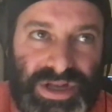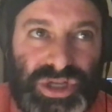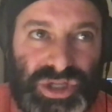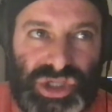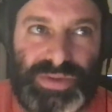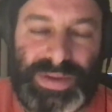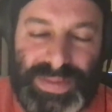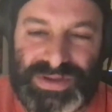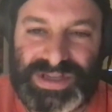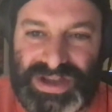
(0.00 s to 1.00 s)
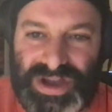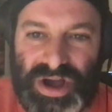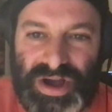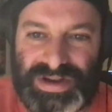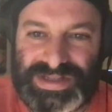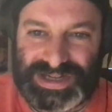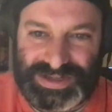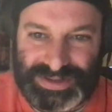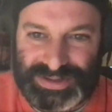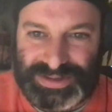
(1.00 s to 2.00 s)
consuming music on
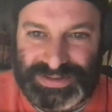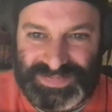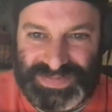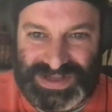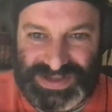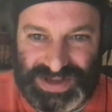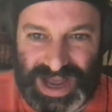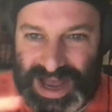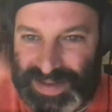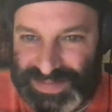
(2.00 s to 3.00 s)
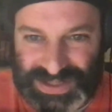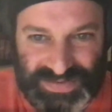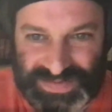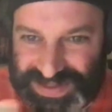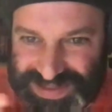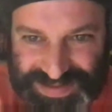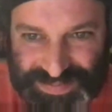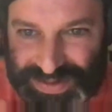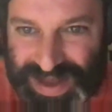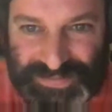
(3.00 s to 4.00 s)
digital um, service
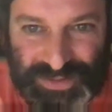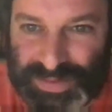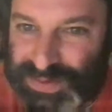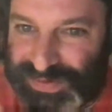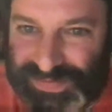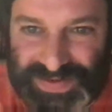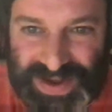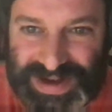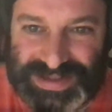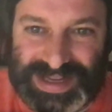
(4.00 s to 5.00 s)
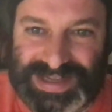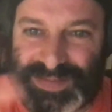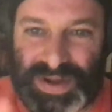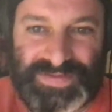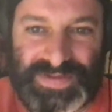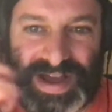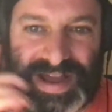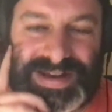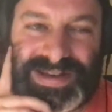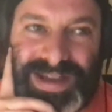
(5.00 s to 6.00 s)
platforms, providers like Spotify
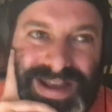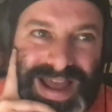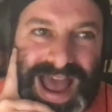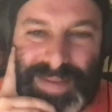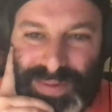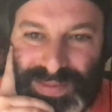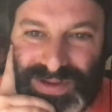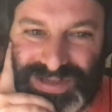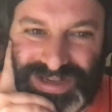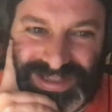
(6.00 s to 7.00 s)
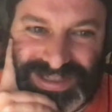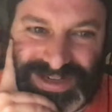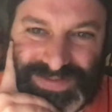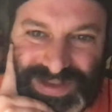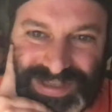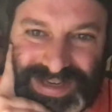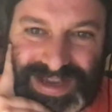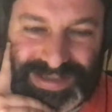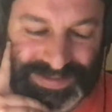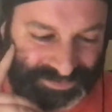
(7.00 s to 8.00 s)
and Apple Music and stuff these days,